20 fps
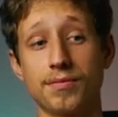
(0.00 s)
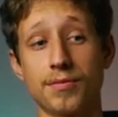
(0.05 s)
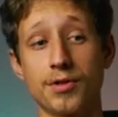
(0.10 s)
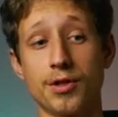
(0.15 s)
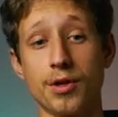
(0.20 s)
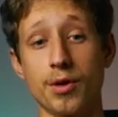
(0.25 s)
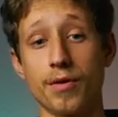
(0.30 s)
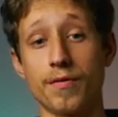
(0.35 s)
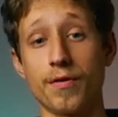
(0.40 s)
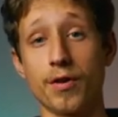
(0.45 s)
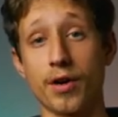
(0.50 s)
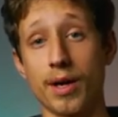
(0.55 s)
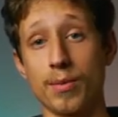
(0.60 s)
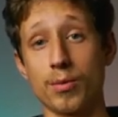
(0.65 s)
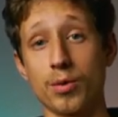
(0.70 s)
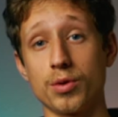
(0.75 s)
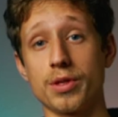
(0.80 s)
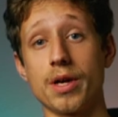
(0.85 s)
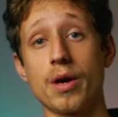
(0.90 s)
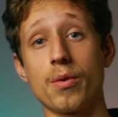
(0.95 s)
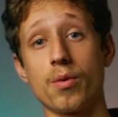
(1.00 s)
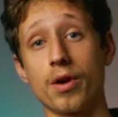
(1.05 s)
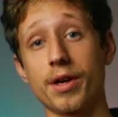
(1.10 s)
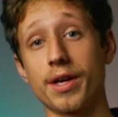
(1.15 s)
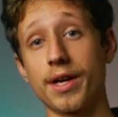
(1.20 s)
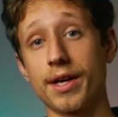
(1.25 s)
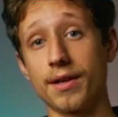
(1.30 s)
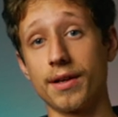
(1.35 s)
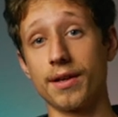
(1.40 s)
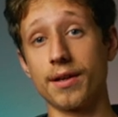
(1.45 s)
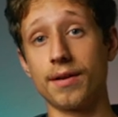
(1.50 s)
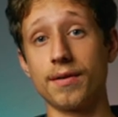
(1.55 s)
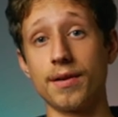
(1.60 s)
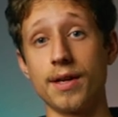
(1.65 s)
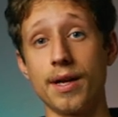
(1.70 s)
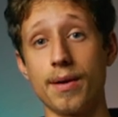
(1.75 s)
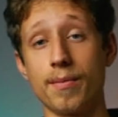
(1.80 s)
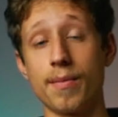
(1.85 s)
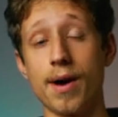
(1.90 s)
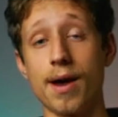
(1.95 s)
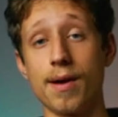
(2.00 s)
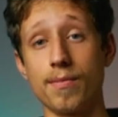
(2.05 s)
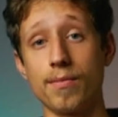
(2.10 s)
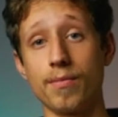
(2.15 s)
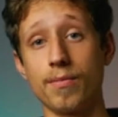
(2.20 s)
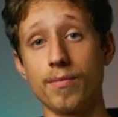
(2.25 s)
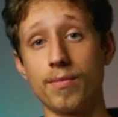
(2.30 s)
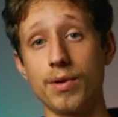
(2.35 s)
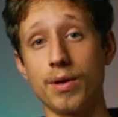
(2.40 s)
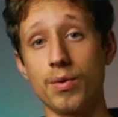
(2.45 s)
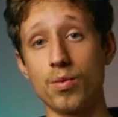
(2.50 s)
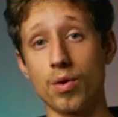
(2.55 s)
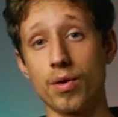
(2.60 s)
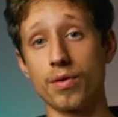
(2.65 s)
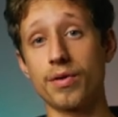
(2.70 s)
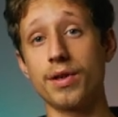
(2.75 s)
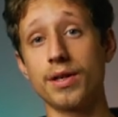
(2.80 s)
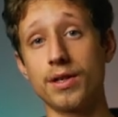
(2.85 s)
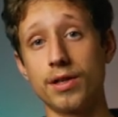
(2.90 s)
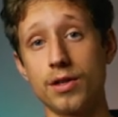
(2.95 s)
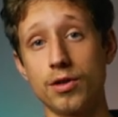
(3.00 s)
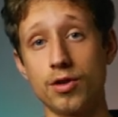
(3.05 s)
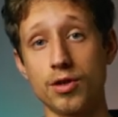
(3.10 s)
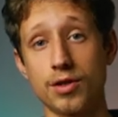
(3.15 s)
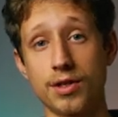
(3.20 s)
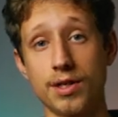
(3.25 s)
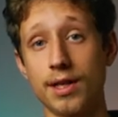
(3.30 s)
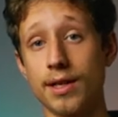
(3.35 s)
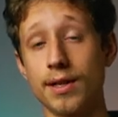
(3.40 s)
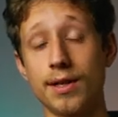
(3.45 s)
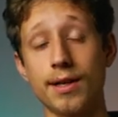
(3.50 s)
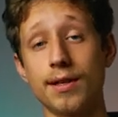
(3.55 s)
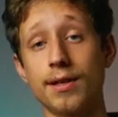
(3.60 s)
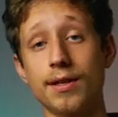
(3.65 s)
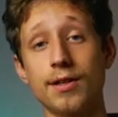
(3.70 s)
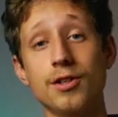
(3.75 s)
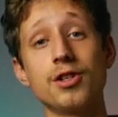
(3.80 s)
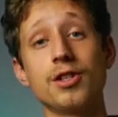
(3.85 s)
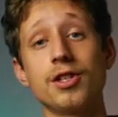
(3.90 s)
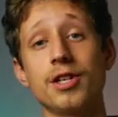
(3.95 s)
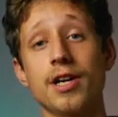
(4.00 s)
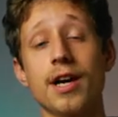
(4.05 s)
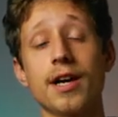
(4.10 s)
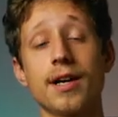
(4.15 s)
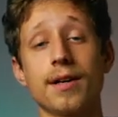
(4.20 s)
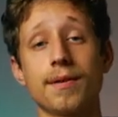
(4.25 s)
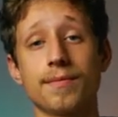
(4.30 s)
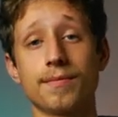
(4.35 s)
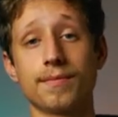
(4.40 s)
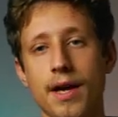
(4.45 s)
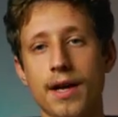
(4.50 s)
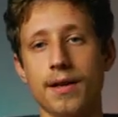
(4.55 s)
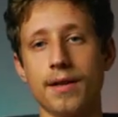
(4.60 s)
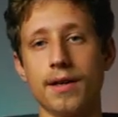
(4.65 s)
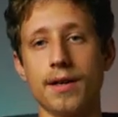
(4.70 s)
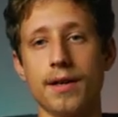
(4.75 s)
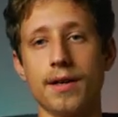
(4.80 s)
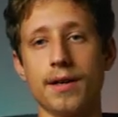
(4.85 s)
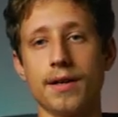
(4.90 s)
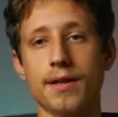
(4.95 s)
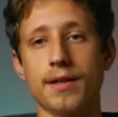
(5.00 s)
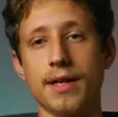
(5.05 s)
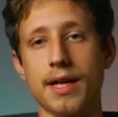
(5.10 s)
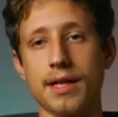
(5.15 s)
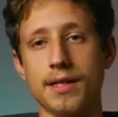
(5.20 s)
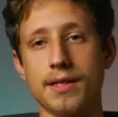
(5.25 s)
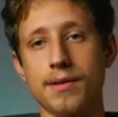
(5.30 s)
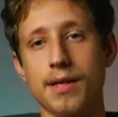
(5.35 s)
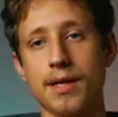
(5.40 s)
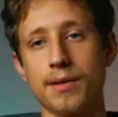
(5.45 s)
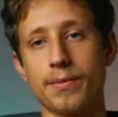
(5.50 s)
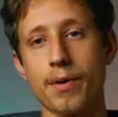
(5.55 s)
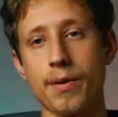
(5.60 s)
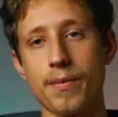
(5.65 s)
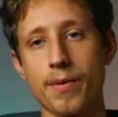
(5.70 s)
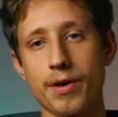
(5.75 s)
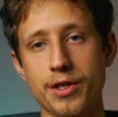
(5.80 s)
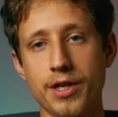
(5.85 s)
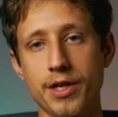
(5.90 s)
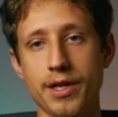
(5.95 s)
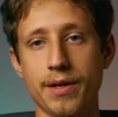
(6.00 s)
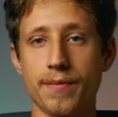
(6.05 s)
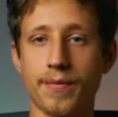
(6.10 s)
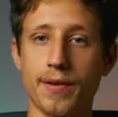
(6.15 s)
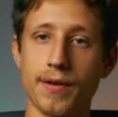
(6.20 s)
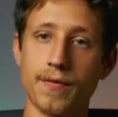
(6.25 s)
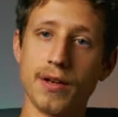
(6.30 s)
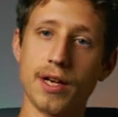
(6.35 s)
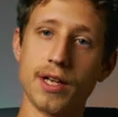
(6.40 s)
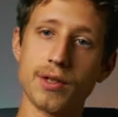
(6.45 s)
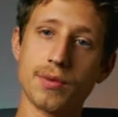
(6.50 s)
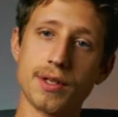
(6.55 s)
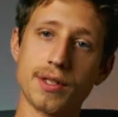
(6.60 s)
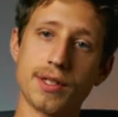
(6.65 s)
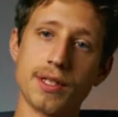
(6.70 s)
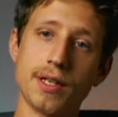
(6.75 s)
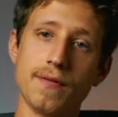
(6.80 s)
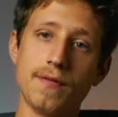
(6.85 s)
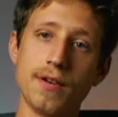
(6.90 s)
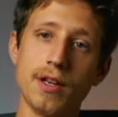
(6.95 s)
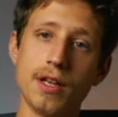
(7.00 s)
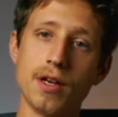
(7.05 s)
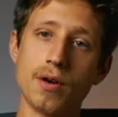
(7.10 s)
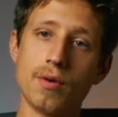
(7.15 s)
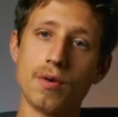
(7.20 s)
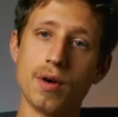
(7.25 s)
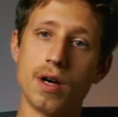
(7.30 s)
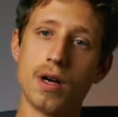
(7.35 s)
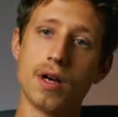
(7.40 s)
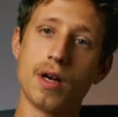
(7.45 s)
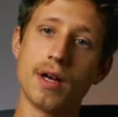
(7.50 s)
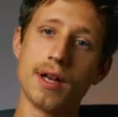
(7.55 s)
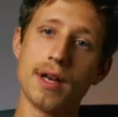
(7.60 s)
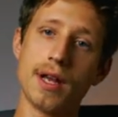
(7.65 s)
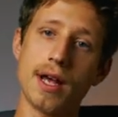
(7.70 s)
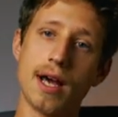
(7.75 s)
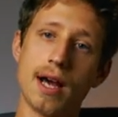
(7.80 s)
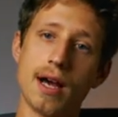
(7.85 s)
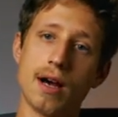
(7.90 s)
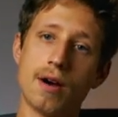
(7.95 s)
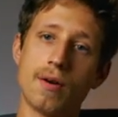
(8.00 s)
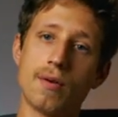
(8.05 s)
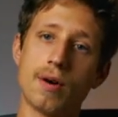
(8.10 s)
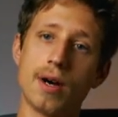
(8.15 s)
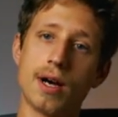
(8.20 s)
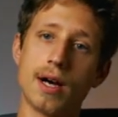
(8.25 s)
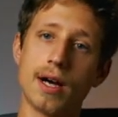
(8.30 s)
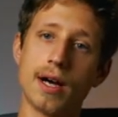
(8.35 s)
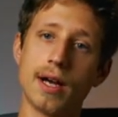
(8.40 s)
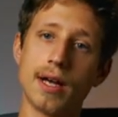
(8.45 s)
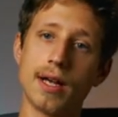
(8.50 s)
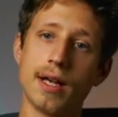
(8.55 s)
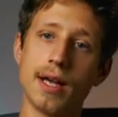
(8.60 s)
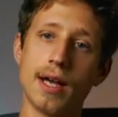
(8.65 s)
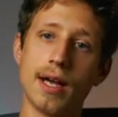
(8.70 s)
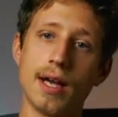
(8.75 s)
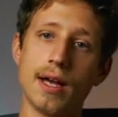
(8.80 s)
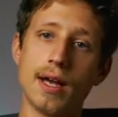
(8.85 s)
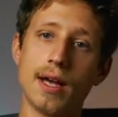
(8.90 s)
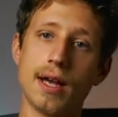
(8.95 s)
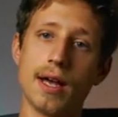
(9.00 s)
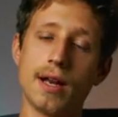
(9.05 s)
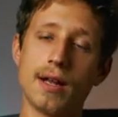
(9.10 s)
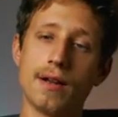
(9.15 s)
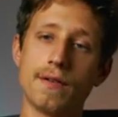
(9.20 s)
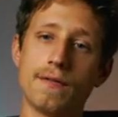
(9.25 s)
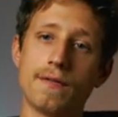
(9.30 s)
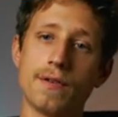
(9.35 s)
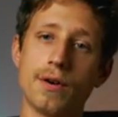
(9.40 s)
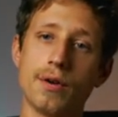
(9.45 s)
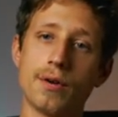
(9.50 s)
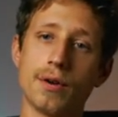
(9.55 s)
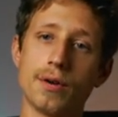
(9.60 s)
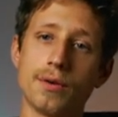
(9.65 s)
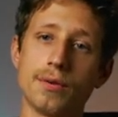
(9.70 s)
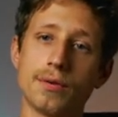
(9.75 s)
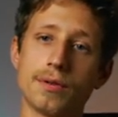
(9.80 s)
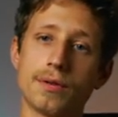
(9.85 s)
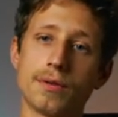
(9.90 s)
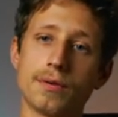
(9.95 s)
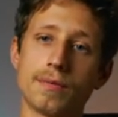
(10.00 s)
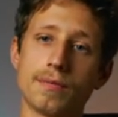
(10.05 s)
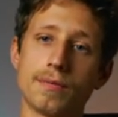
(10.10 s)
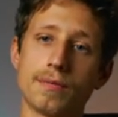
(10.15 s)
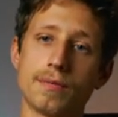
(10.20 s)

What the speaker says: So if your gimbal's not working, then it might be worth it to just send it in to DJI. And that's pretty much it. If you guys want to see a video on how I edit photos,